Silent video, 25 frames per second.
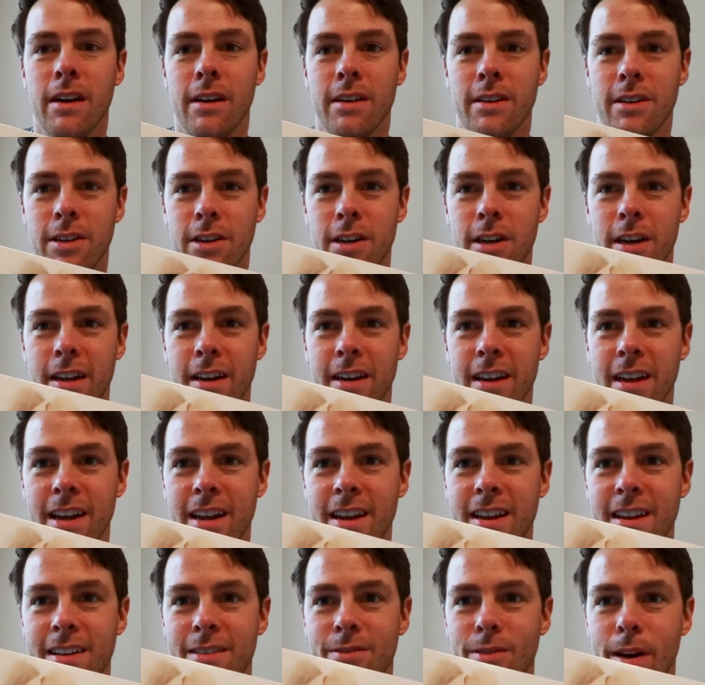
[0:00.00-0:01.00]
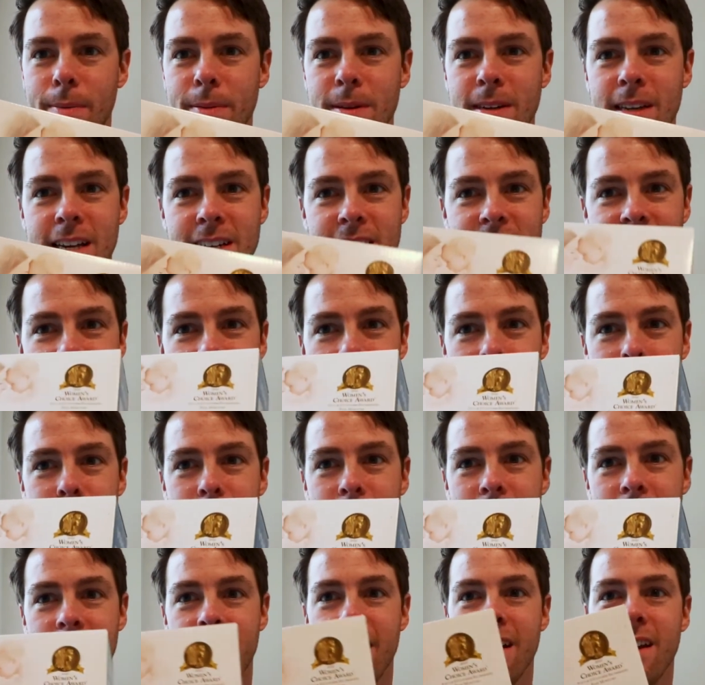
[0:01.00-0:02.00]
good reputation
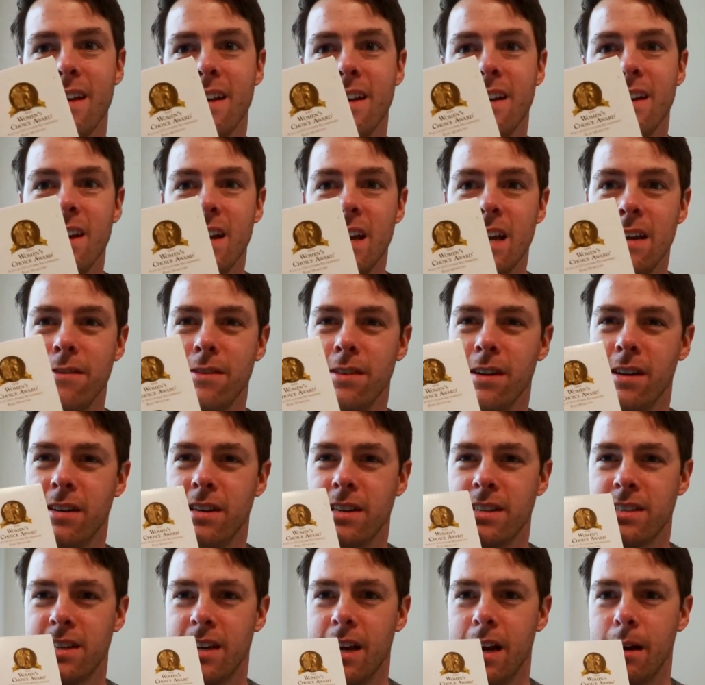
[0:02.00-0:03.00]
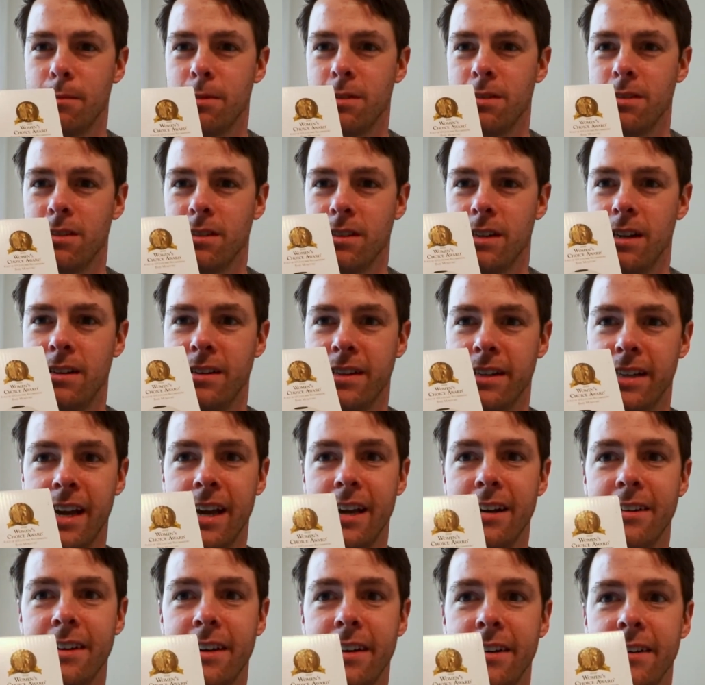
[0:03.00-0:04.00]
company, even though these cameras look kind of like
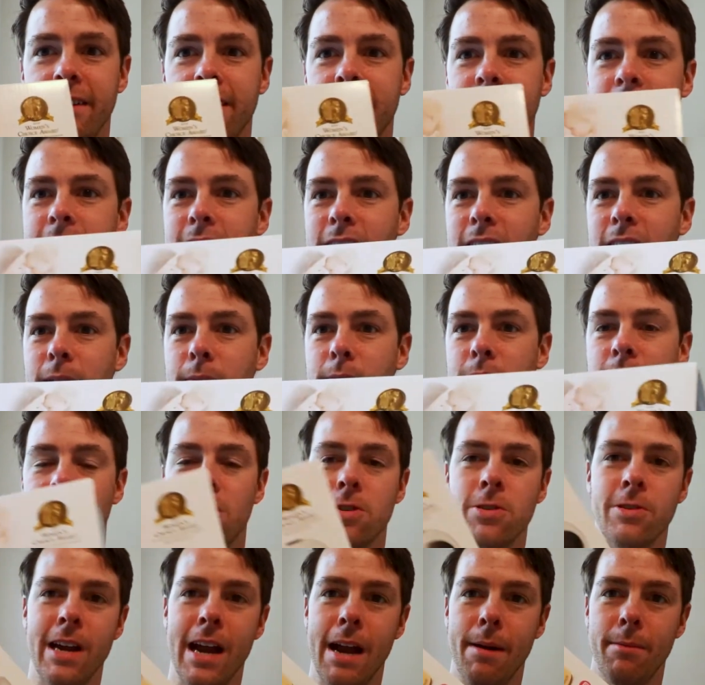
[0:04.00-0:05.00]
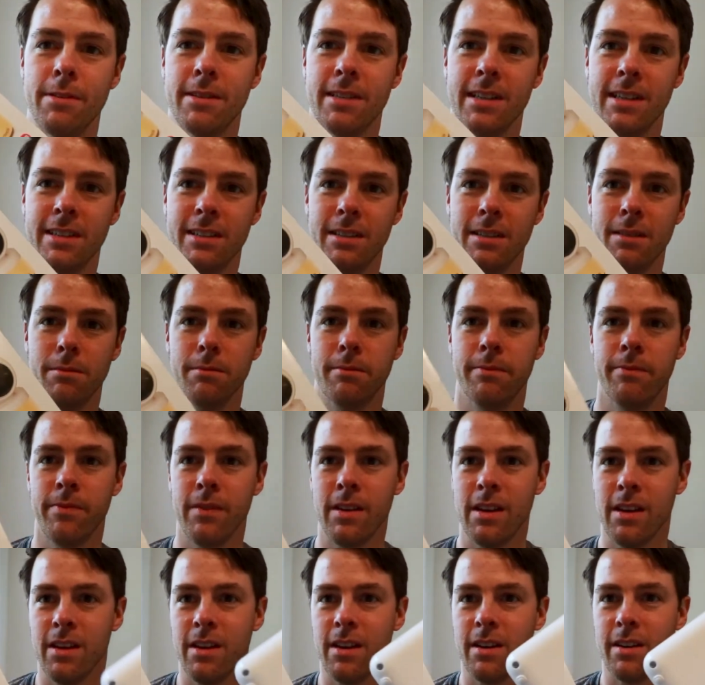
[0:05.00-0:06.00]
aliens. It's 2-camera system,
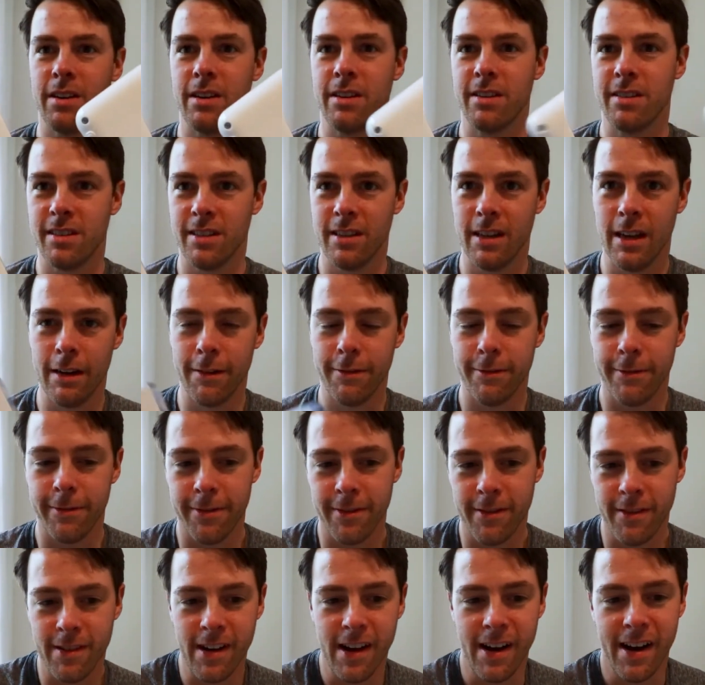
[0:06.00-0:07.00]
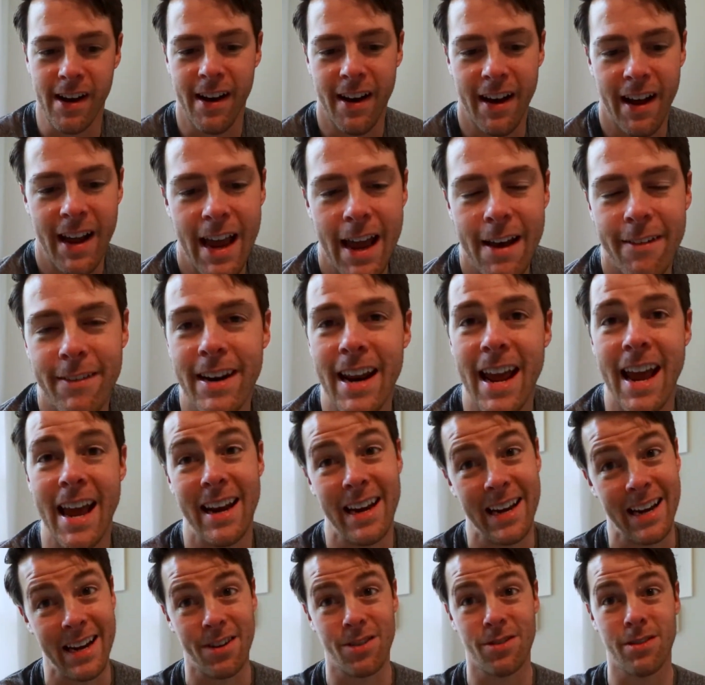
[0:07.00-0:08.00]
good stuff. Haven't had
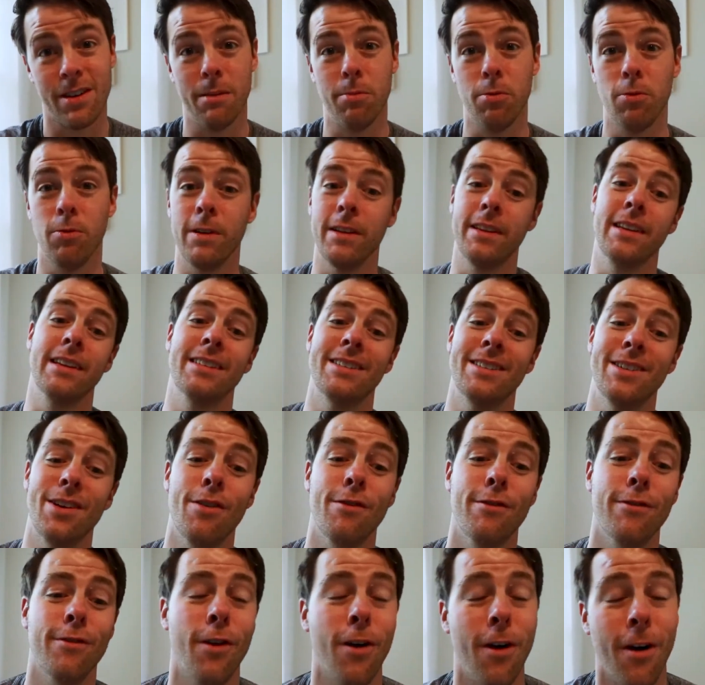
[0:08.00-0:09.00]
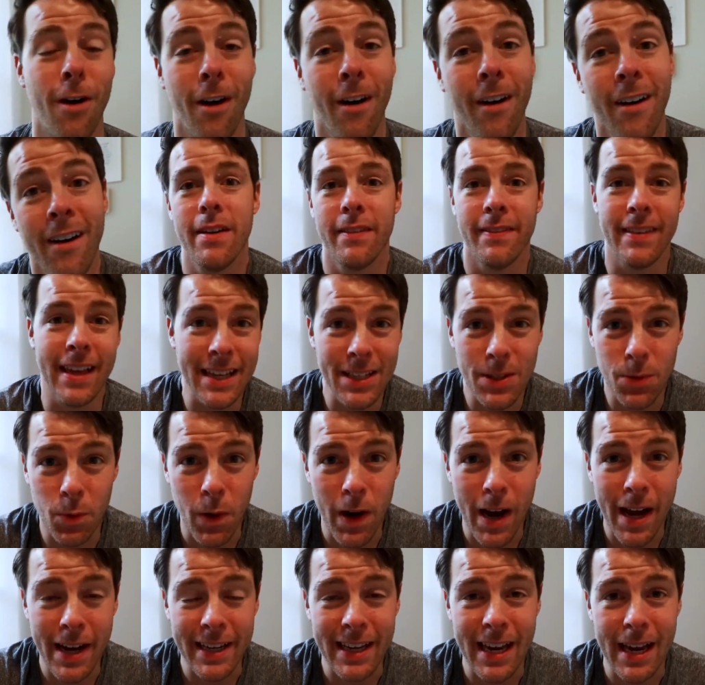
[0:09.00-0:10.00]
any trouble with it so far. That's where
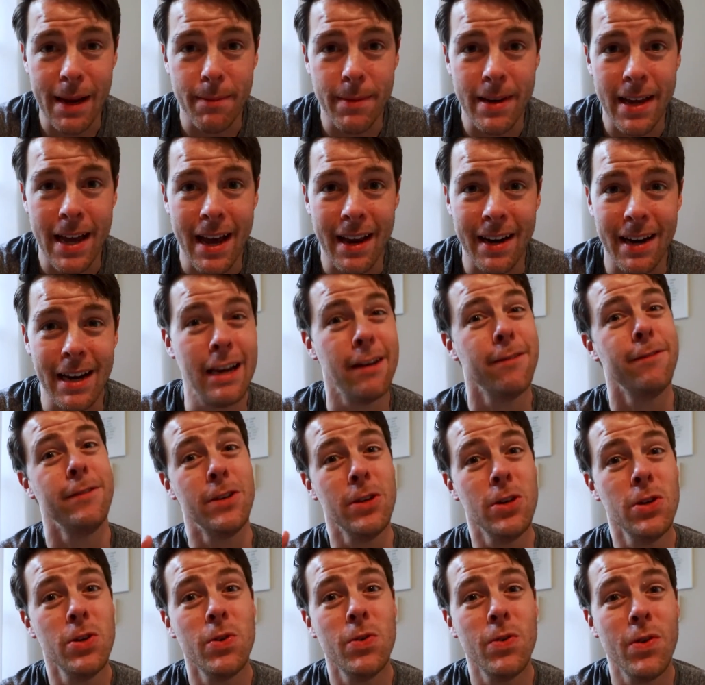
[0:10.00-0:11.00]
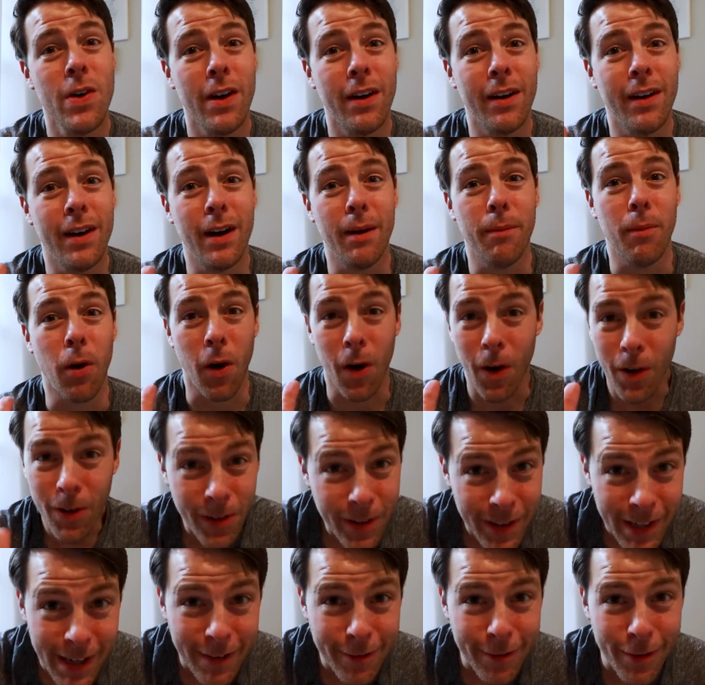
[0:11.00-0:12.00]
I came down. If you are
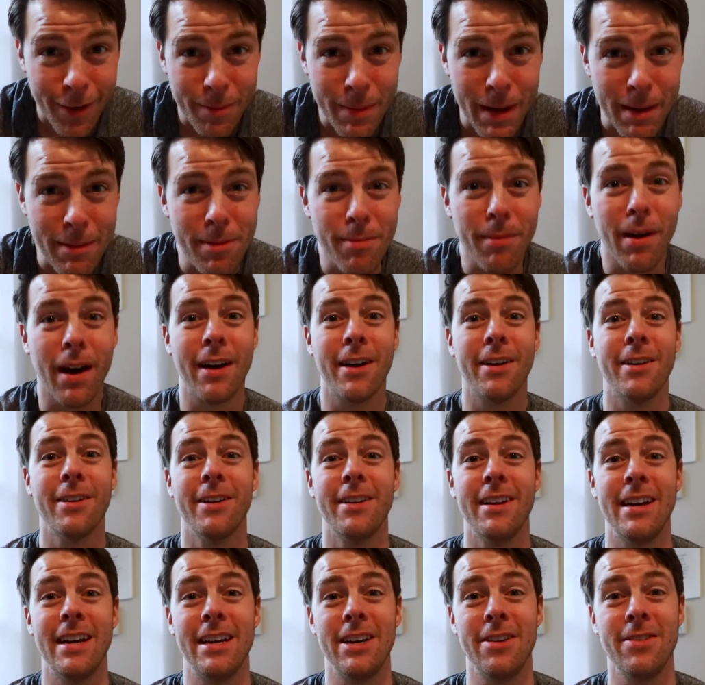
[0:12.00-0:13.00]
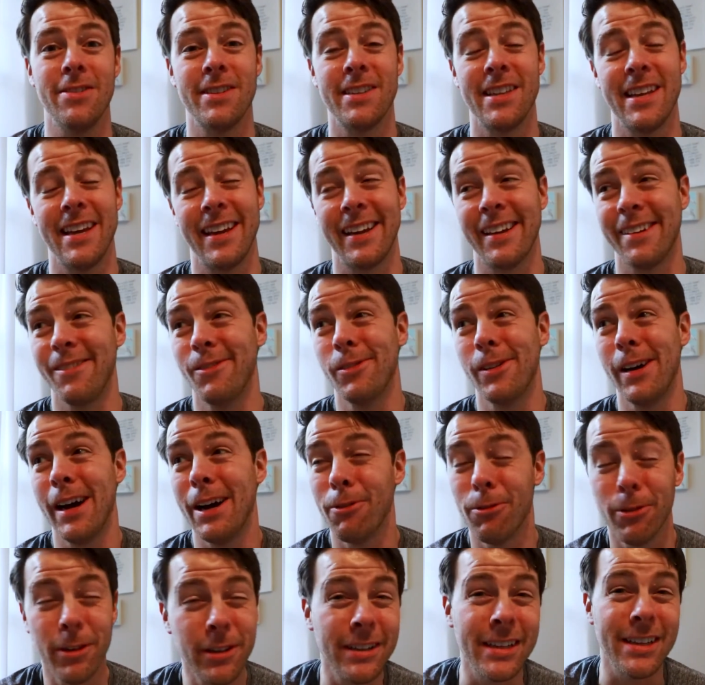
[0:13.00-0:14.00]
looking for a baby monitor and you think, well, I
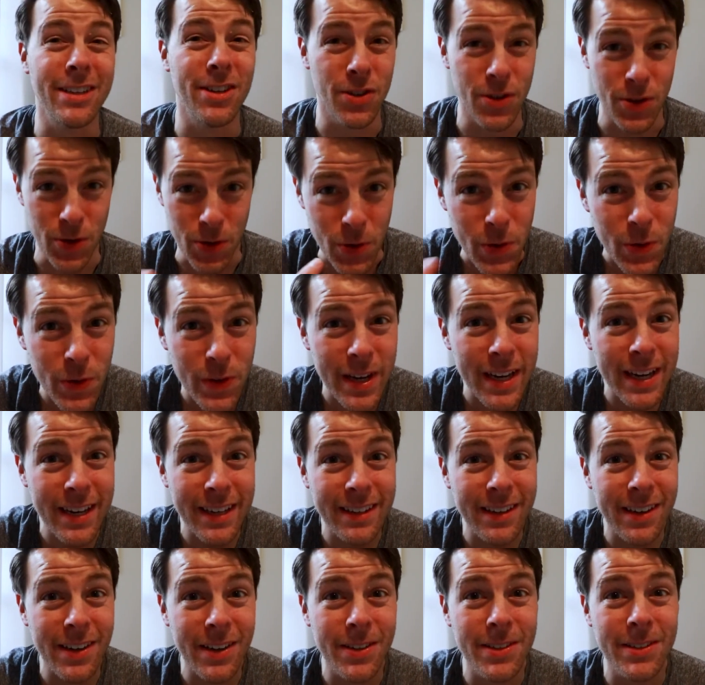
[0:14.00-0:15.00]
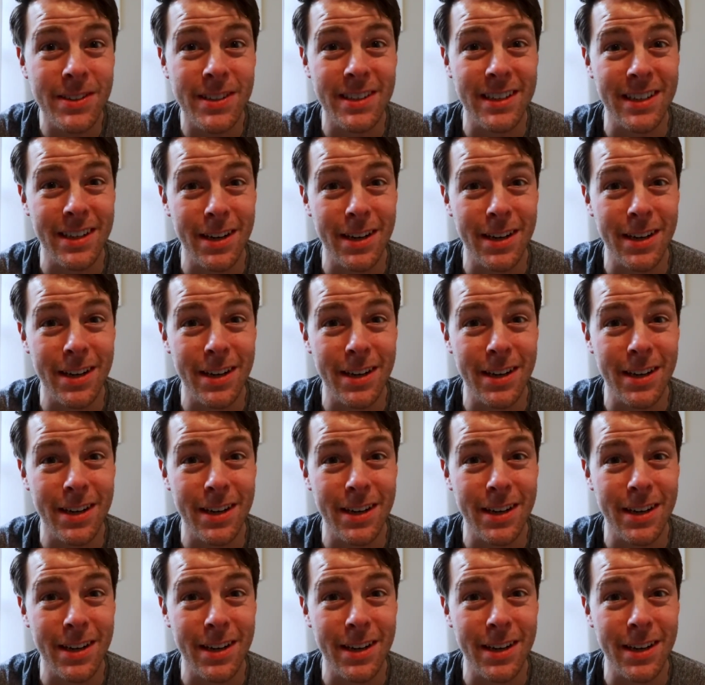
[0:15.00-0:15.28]
really do need those